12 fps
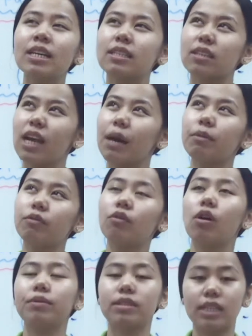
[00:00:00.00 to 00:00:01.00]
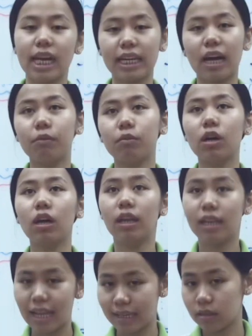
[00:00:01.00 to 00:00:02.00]
So now before we start our
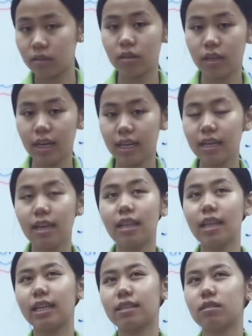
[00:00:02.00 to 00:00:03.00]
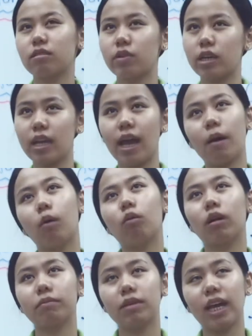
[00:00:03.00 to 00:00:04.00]
lesson today, let's recap
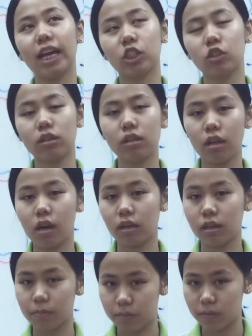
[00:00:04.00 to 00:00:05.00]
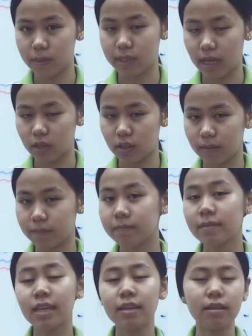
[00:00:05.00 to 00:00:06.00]
what we actually learned in the previous session.
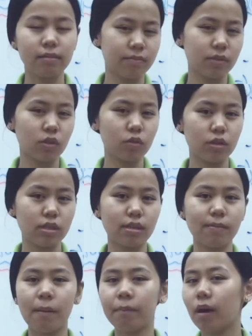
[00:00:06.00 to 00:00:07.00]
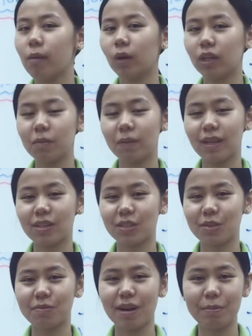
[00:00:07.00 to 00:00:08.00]
Do you still remember what did we learn
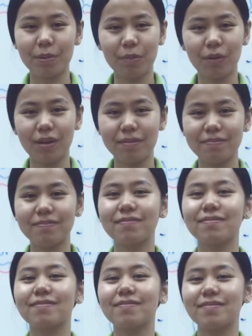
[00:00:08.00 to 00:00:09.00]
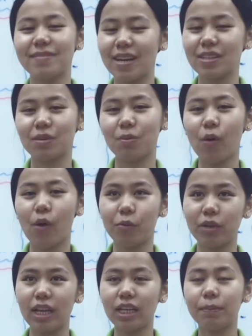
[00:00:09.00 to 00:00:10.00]
so far, everyone? Yes, of course,
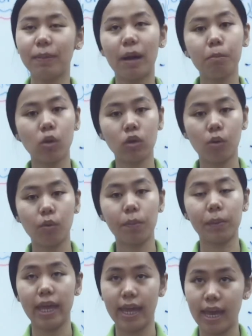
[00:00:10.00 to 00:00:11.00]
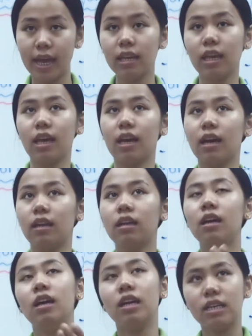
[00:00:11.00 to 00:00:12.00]
we learned about modal verb can,
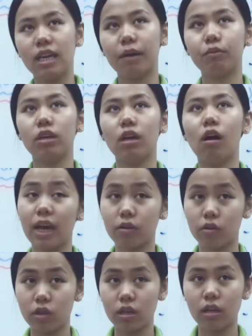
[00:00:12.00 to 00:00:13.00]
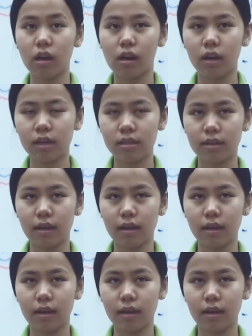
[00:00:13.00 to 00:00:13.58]
and yeah, we already learned